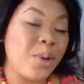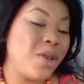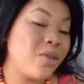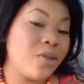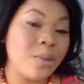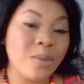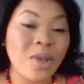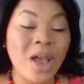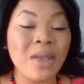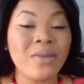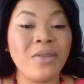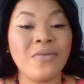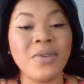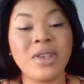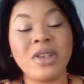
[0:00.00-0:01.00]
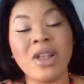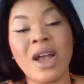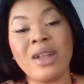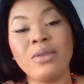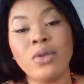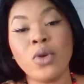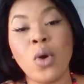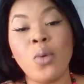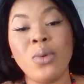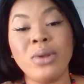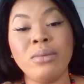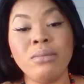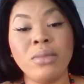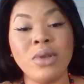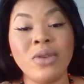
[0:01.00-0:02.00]
But sometimes if it's not
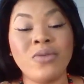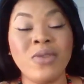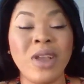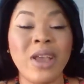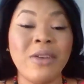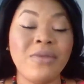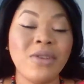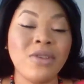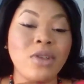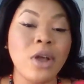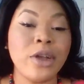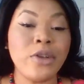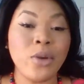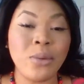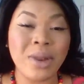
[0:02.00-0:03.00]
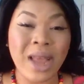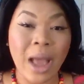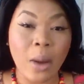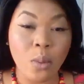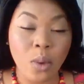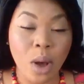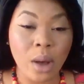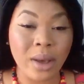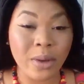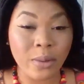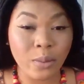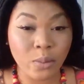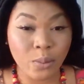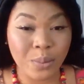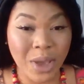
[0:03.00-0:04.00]
doing that well
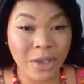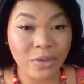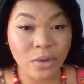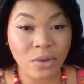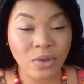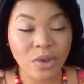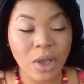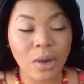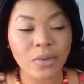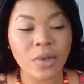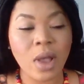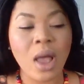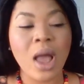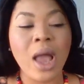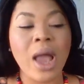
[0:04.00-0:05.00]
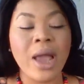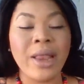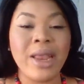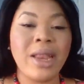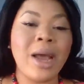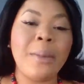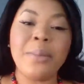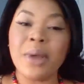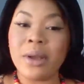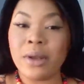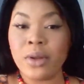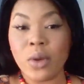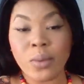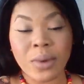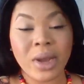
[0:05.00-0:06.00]
based on sales, then I'm not
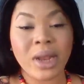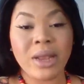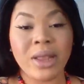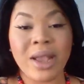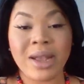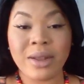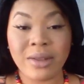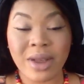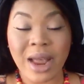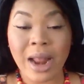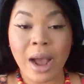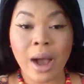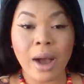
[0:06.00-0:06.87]
going to rate it that